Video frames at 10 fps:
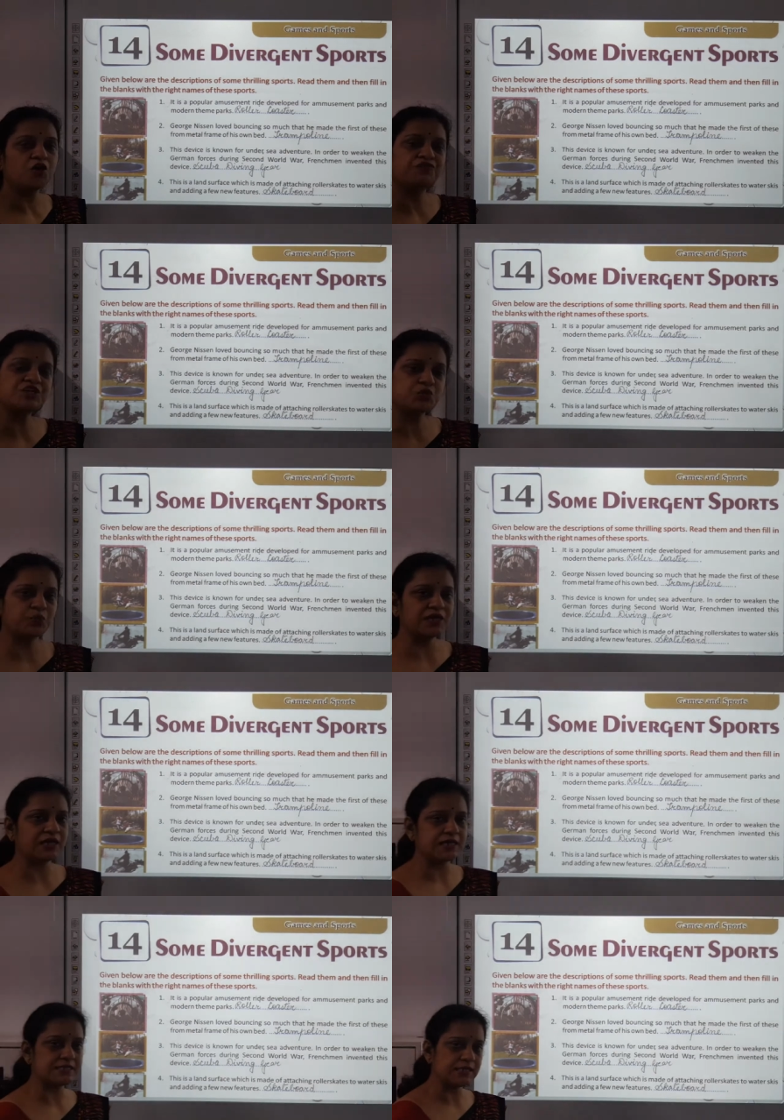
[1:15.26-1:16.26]
which we
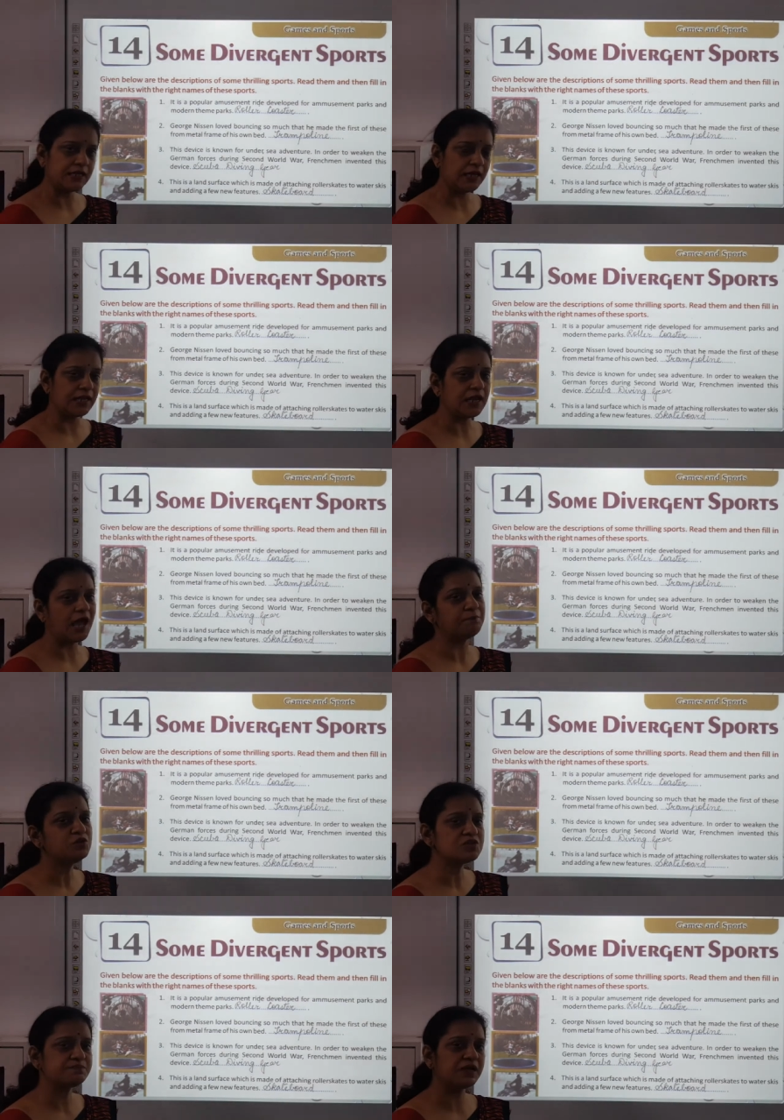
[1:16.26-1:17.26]
can see in
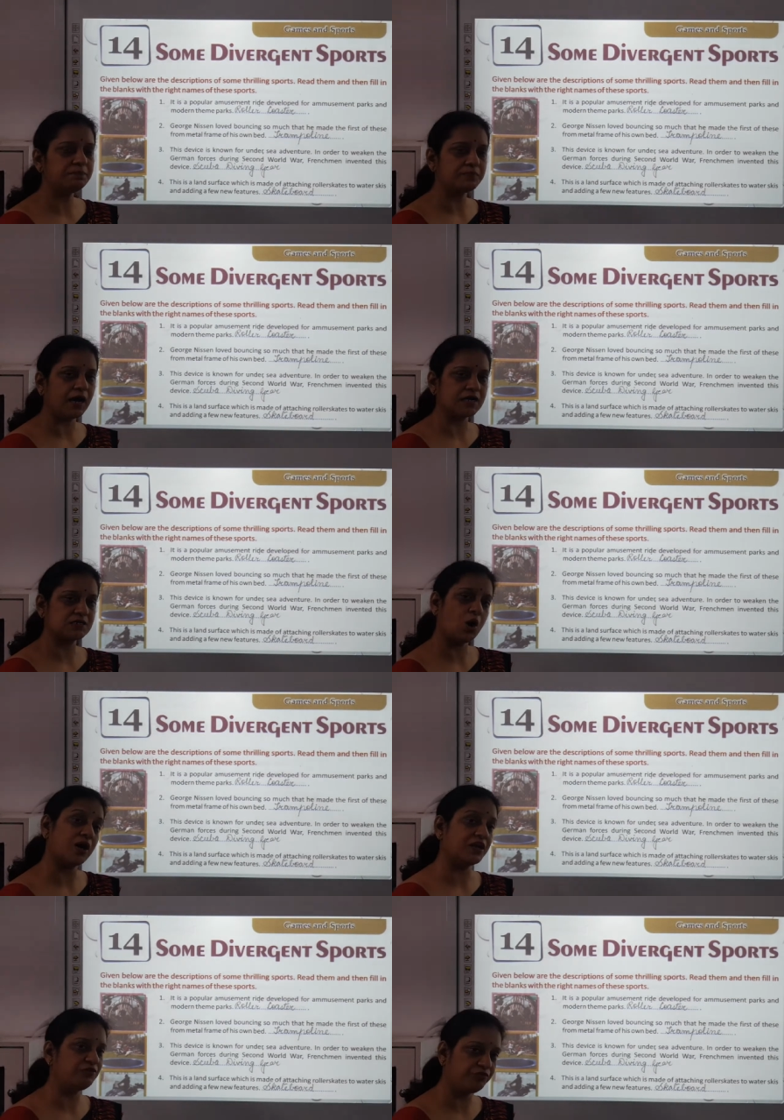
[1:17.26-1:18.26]
amusement parks or
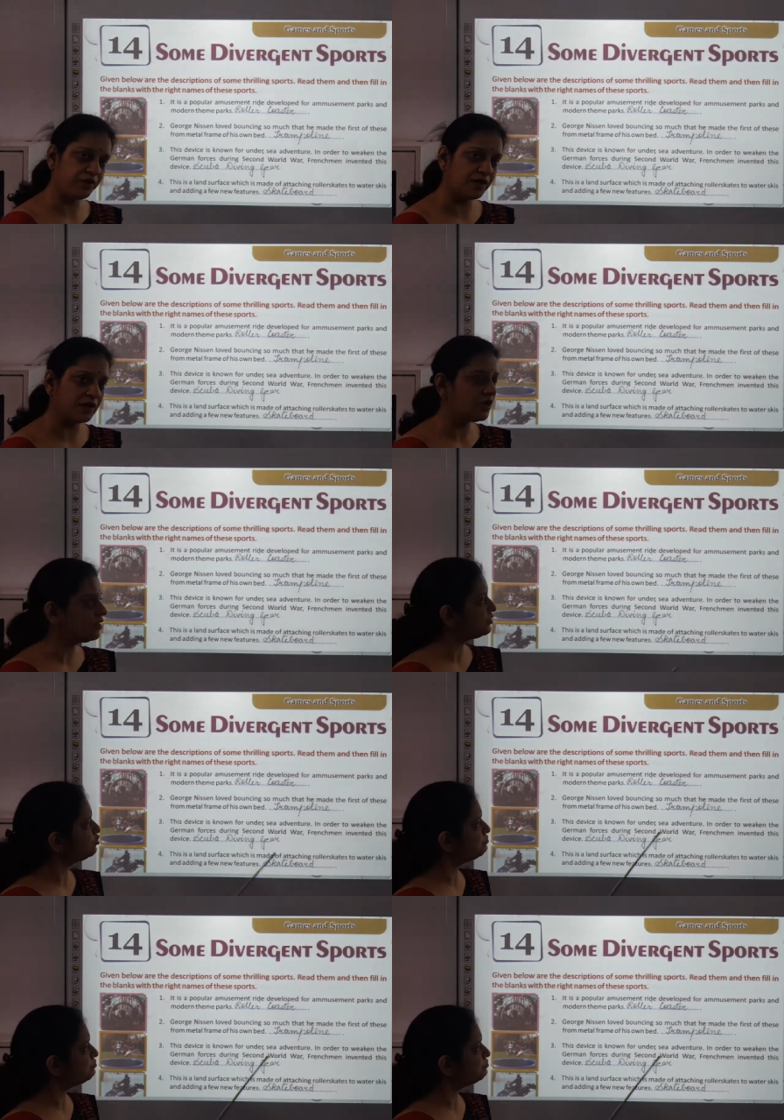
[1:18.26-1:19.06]
in fair. You